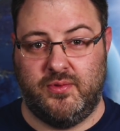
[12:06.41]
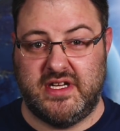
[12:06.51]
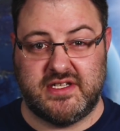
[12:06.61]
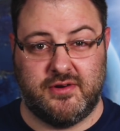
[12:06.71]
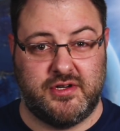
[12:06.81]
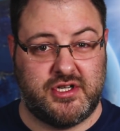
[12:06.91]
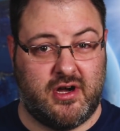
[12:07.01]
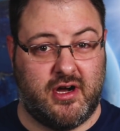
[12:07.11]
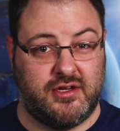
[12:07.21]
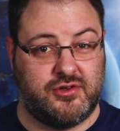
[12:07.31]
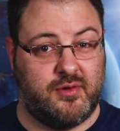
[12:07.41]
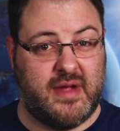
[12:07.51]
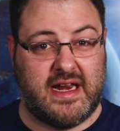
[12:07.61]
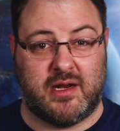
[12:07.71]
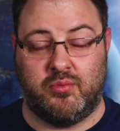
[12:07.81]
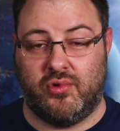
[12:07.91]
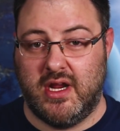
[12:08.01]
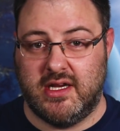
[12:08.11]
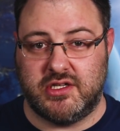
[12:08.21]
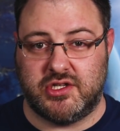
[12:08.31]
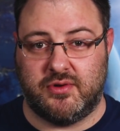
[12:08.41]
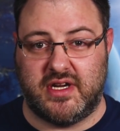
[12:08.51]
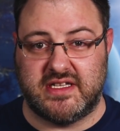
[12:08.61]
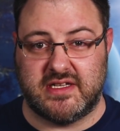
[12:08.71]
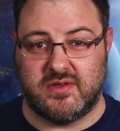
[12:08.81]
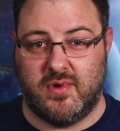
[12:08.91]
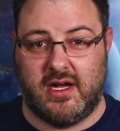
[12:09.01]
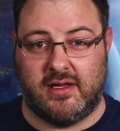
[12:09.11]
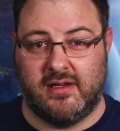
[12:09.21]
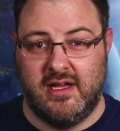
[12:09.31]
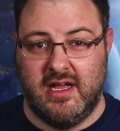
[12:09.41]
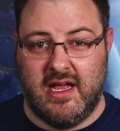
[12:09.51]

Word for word: research on traumatic brain injuries as well.